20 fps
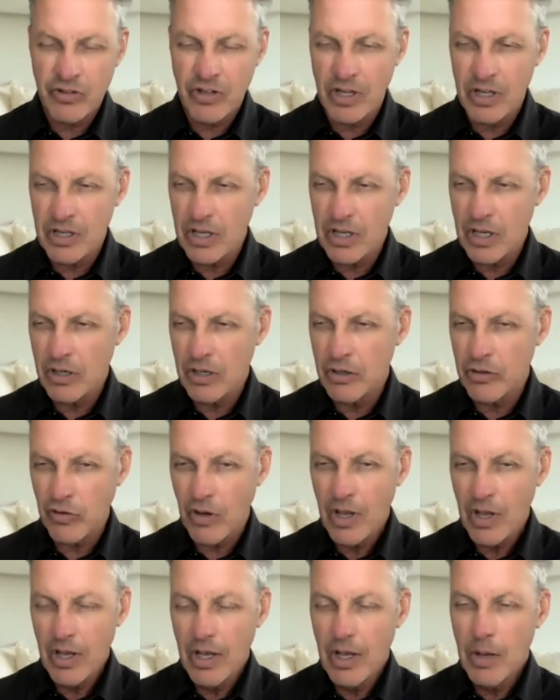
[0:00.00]
10 years
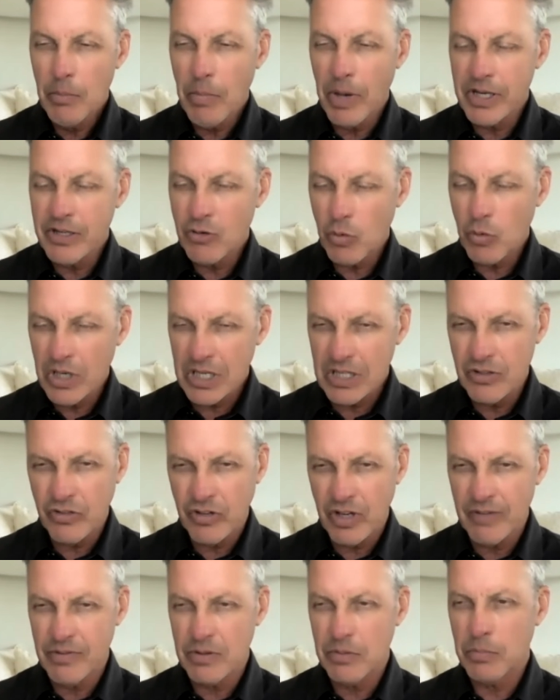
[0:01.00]
by
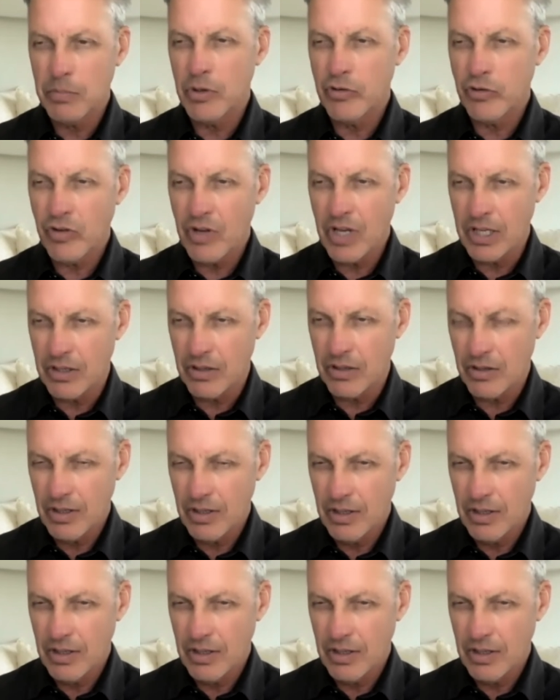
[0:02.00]
27%.